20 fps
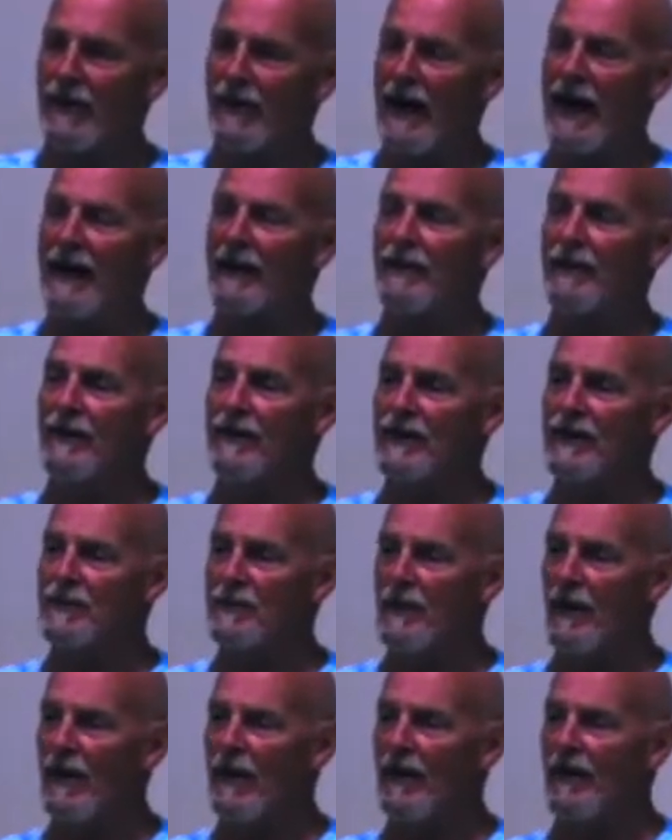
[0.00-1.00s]
that I could
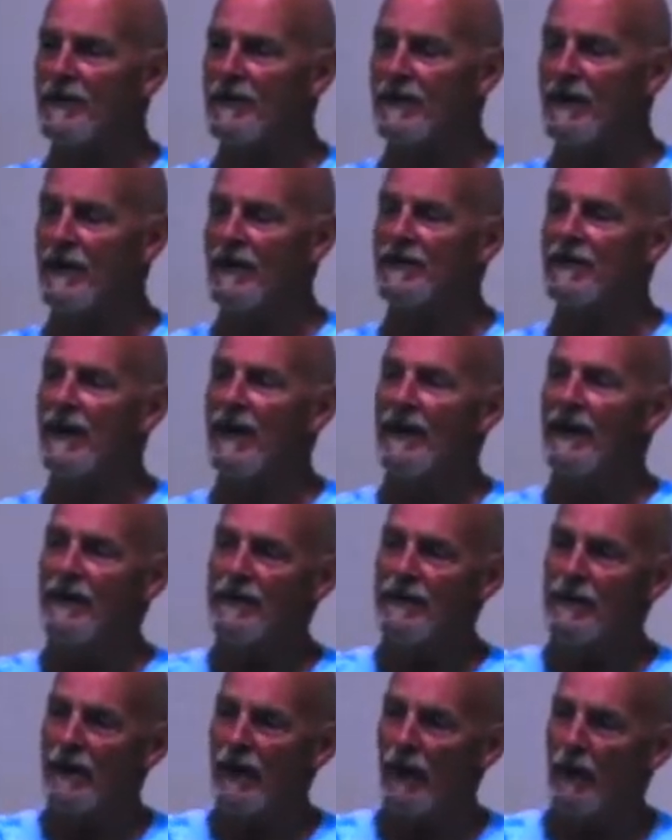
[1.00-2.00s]
experience this
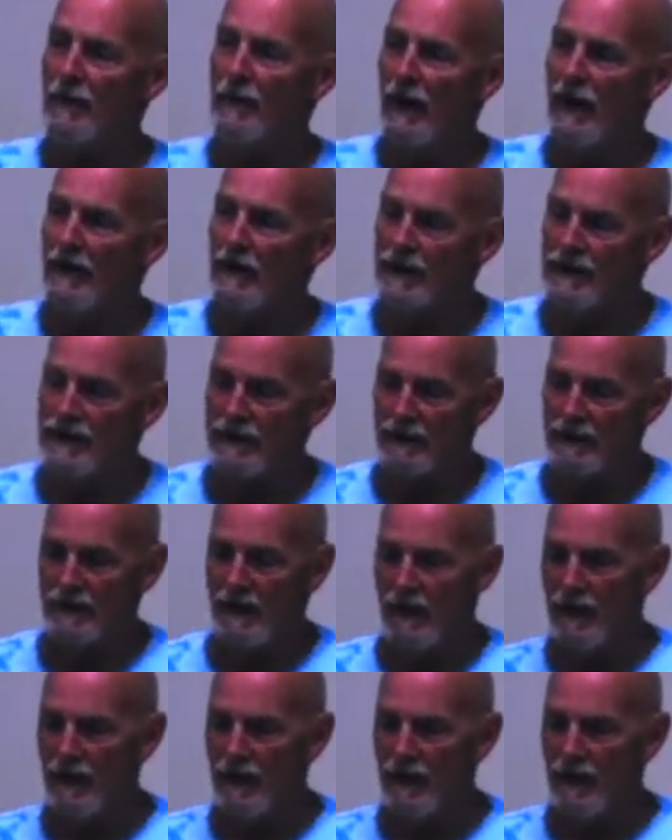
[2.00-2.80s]
to help others,